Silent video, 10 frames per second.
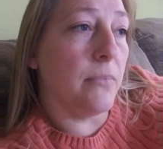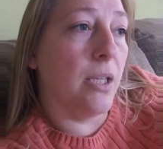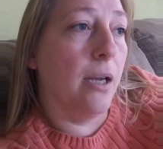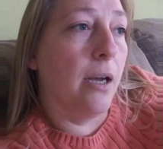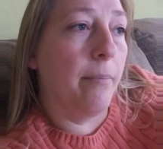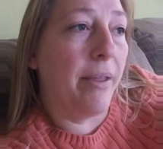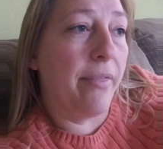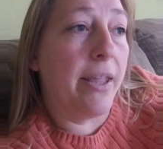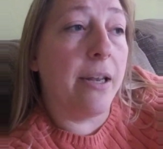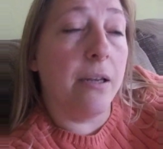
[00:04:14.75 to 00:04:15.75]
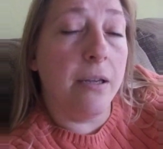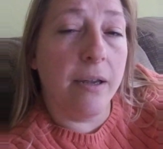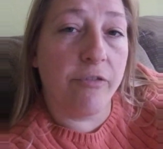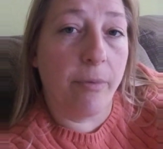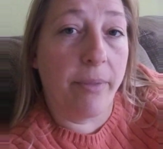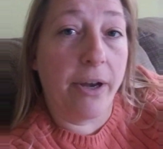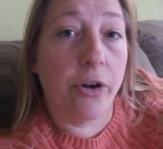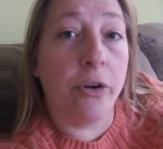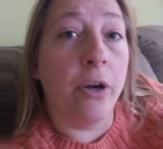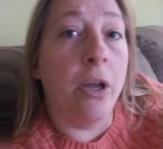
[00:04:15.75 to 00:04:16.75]
And then from
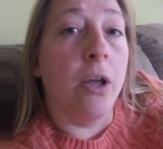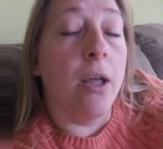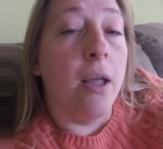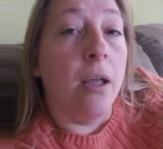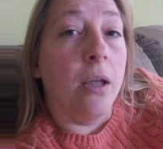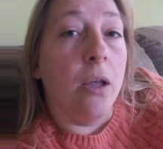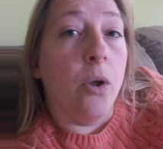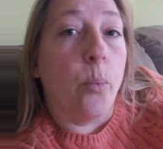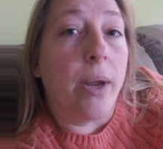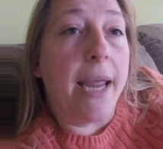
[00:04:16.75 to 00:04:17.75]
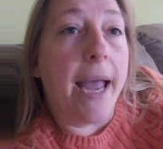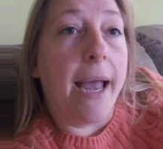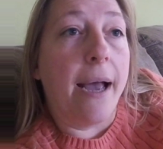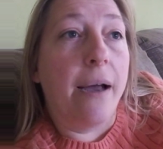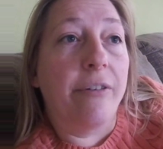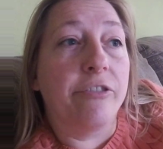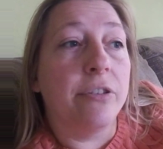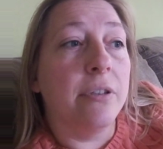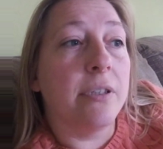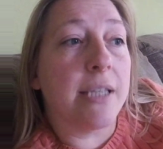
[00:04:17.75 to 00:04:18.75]
there, we have
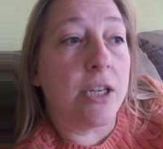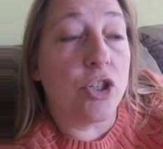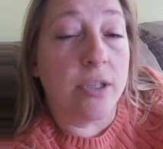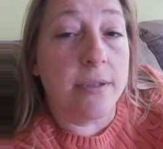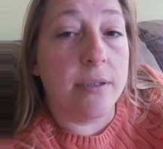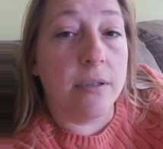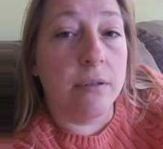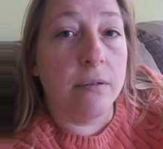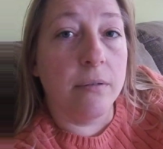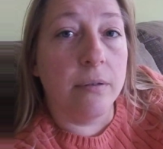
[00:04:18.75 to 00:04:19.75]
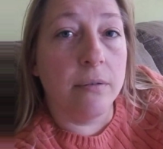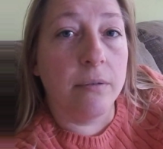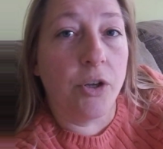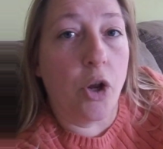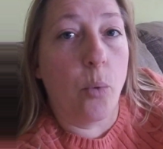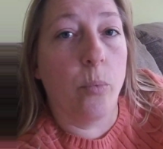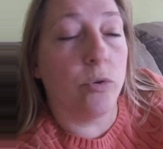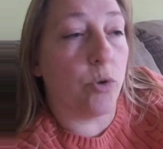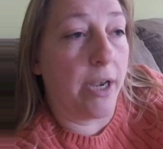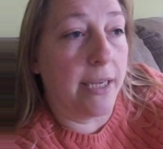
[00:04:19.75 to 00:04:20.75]
sessions,
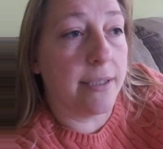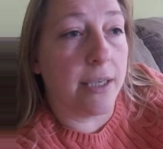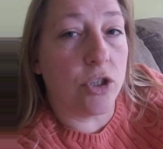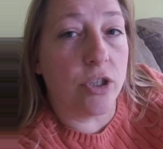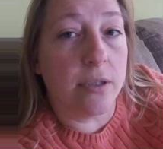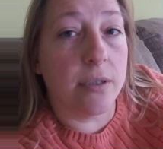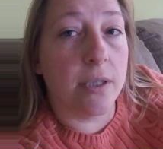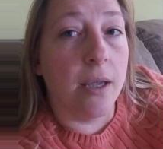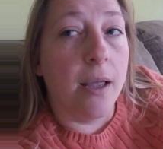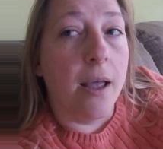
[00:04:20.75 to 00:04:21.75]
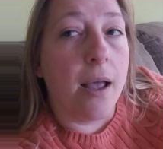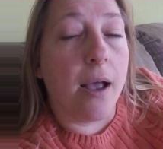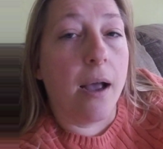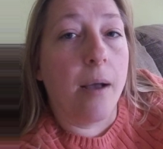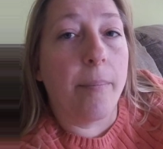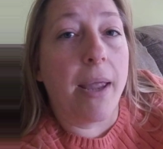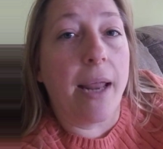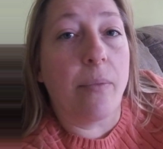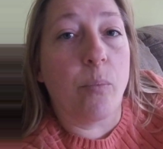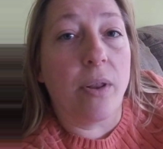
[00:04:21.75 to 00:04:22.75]
training sessions.
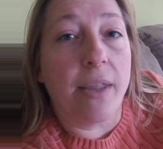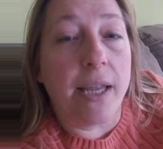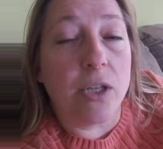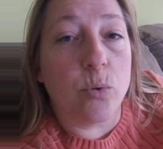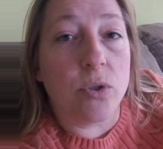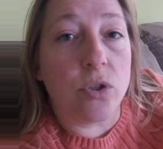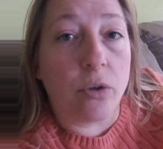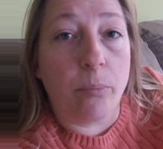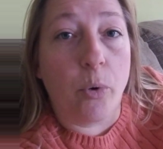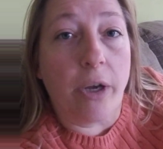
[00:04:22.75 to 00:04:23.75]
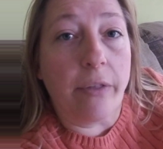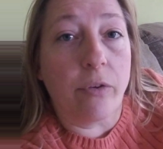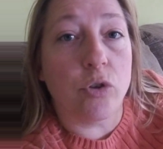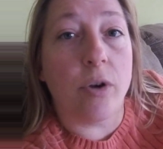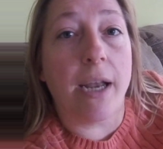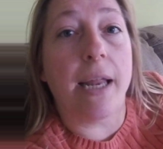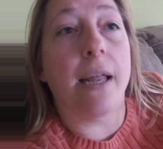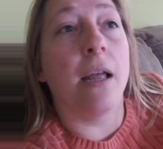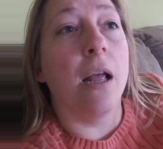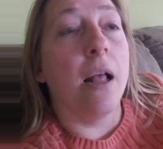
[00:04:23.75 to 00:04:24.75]
And when they get to a certain point in their
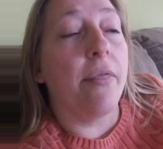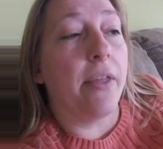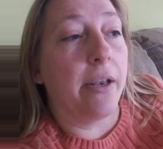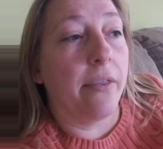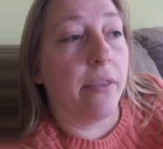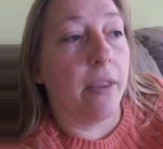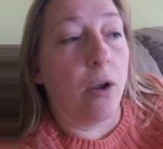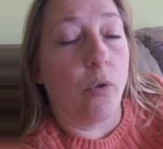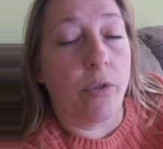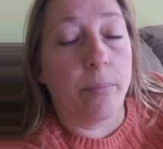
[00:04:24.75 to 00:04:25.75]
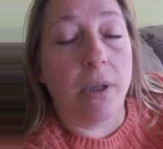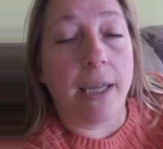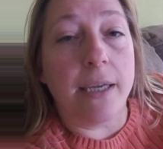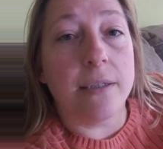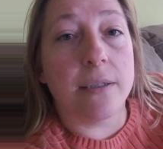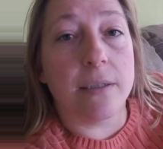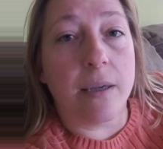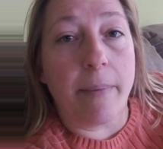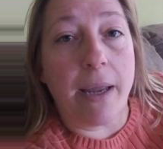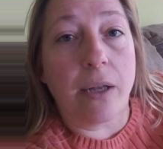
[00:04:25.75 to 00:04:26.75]
training, then they hold the place
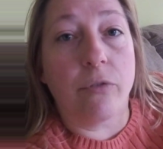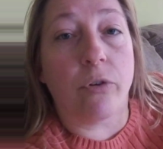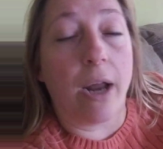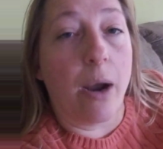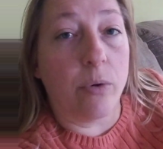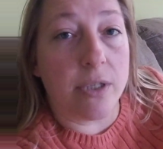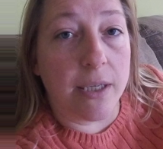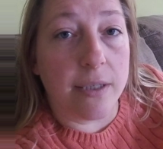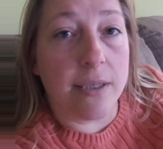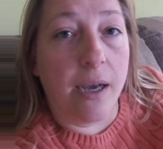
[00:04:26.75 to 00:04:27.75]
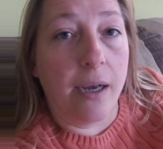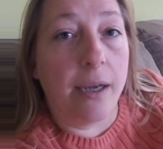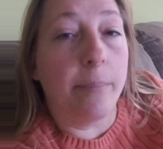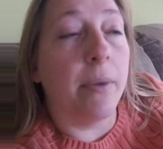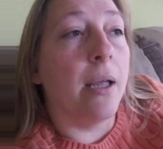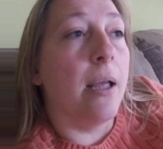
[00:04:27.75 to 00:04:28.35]
command for hours at a time.